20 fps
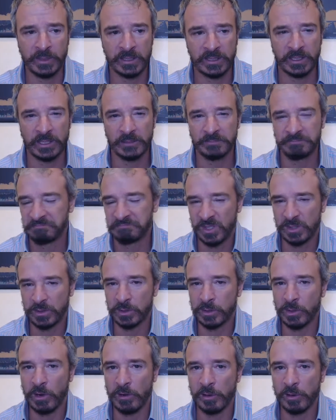but there's
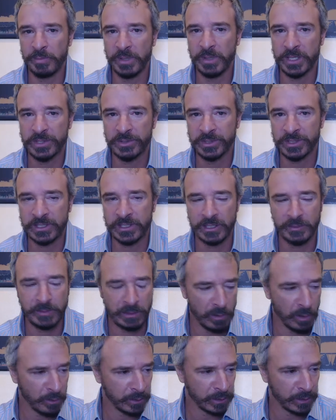a darker picture that's gonna be
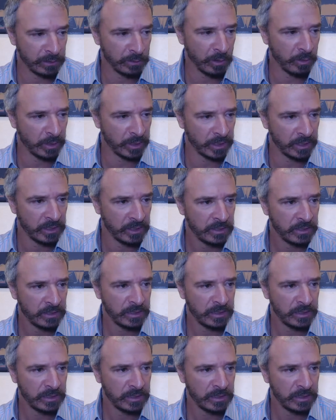growing and growing